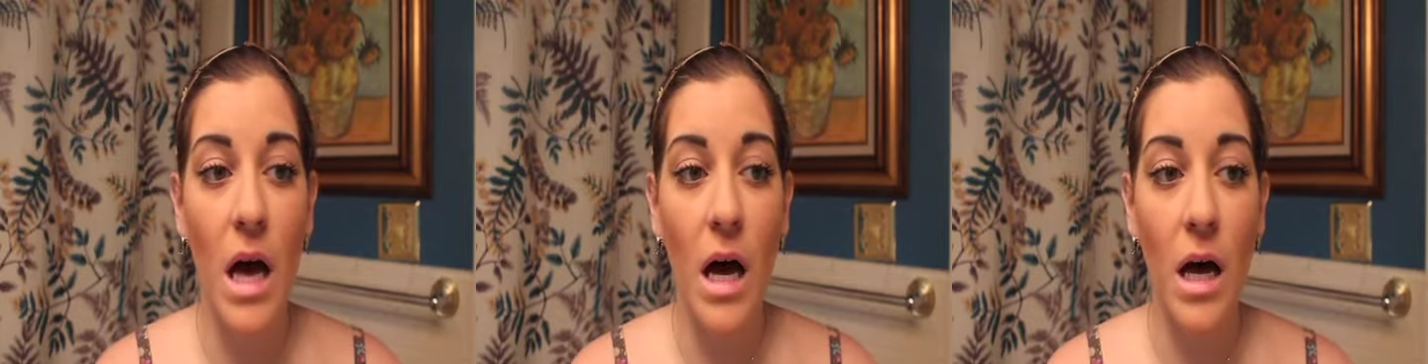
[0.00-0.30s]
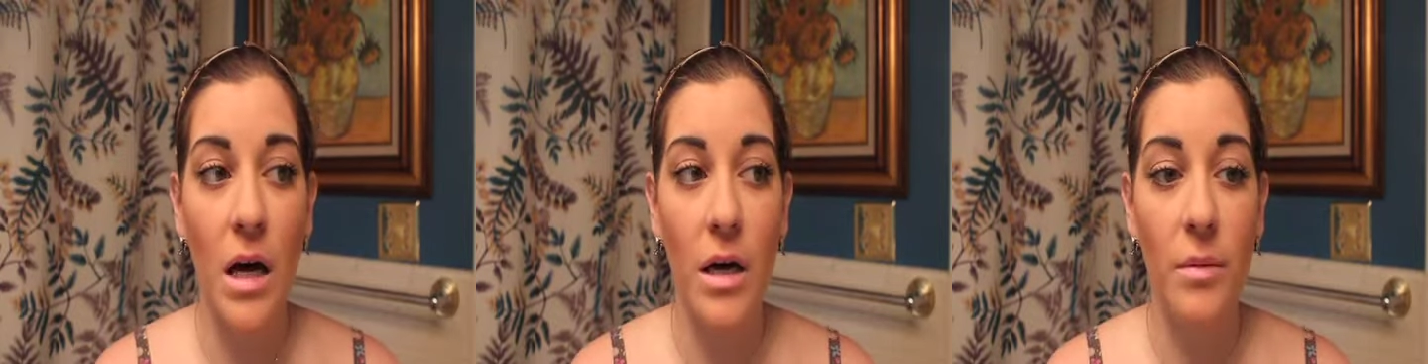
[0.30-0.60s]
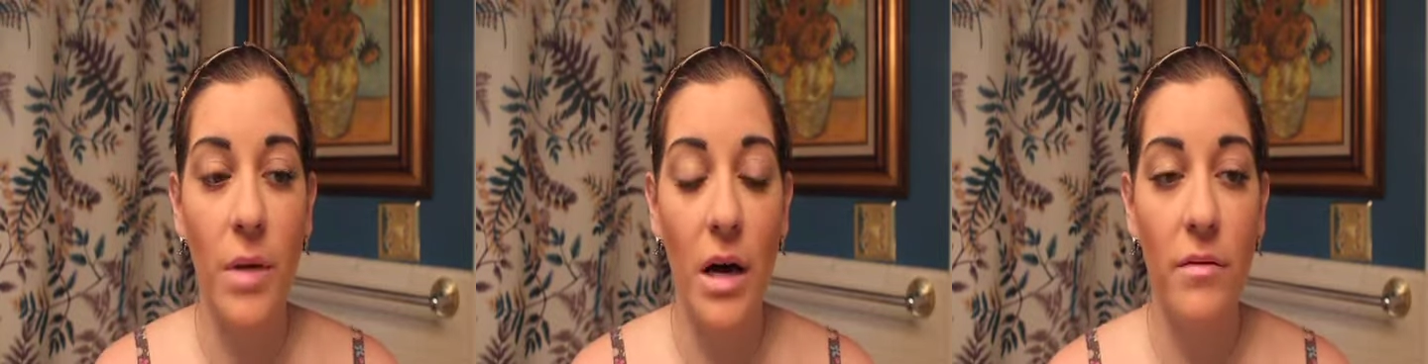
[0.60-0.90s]

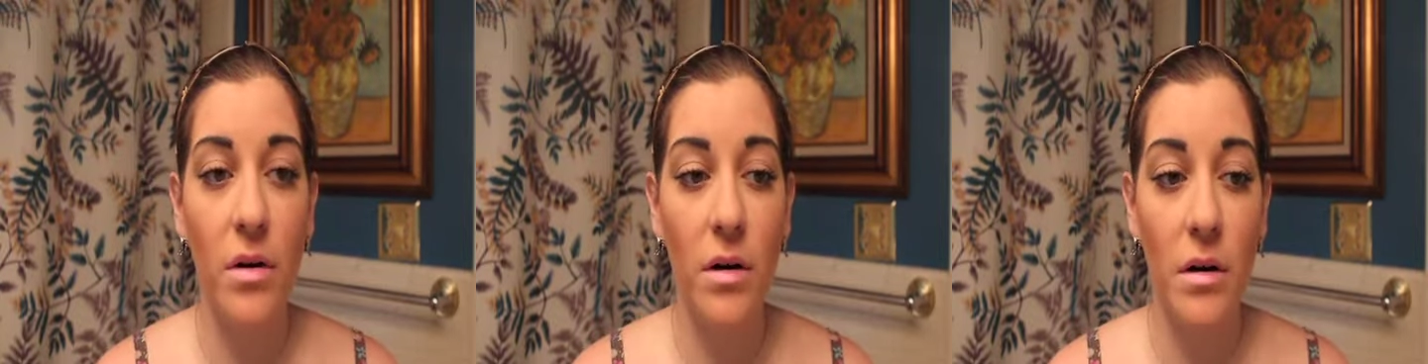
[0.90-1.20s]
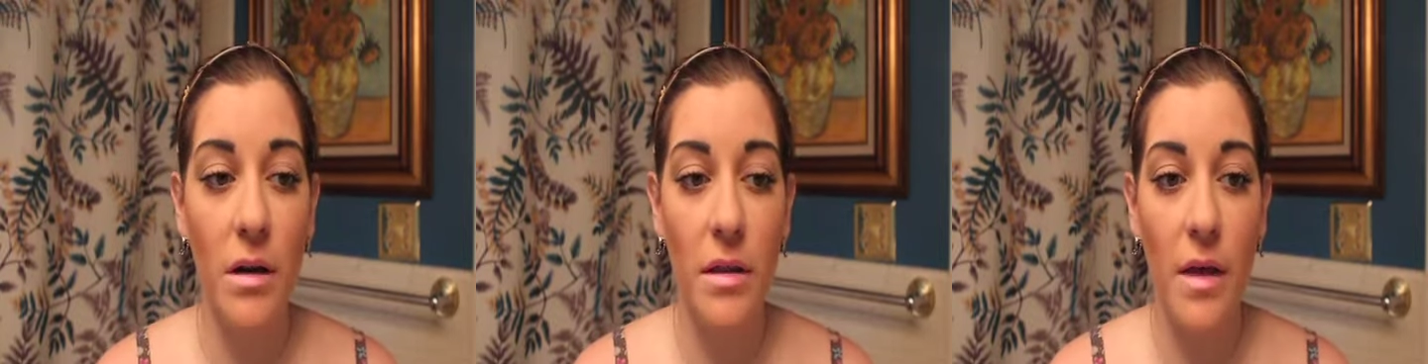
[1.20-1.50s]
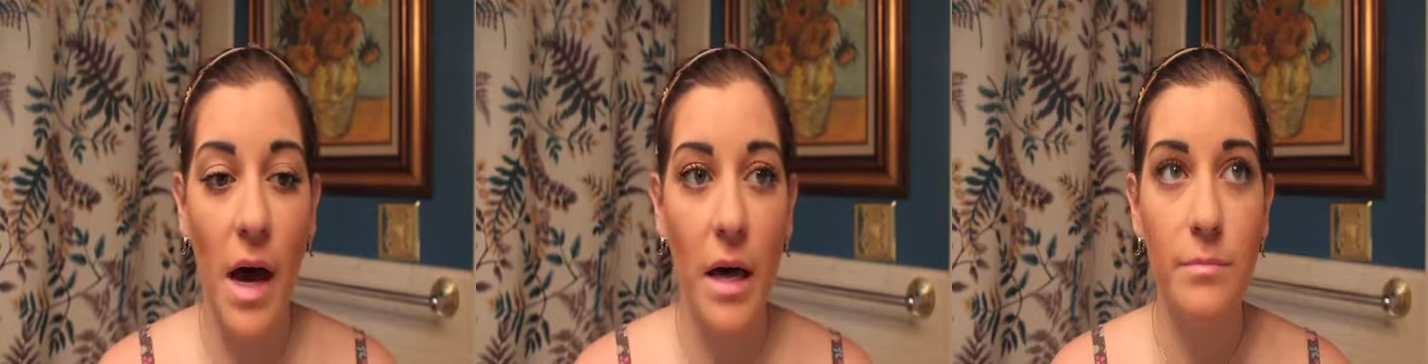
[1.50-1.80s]
I've heard
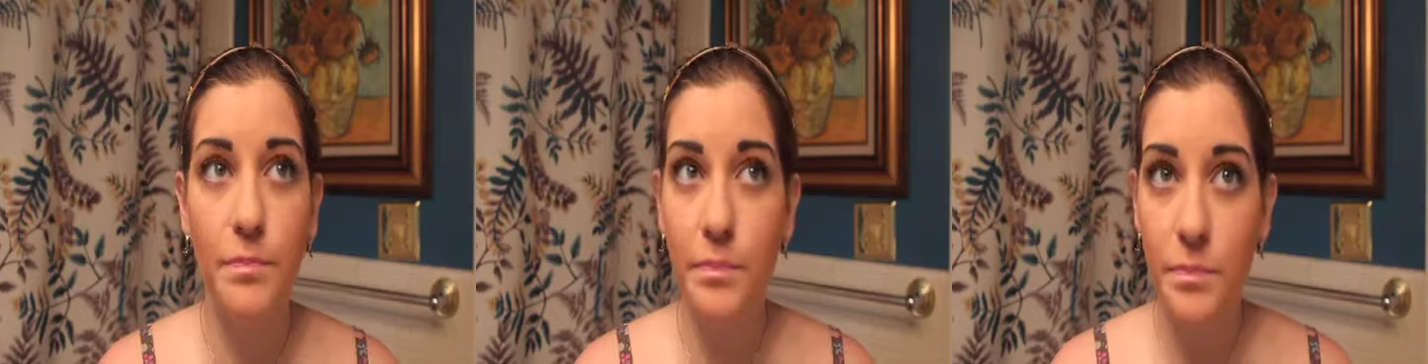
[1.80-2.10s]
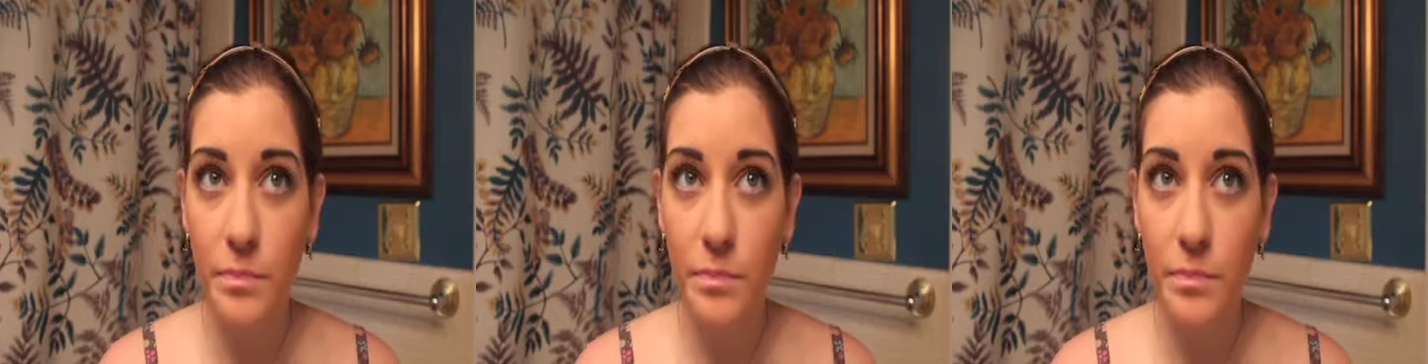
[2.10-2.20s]
that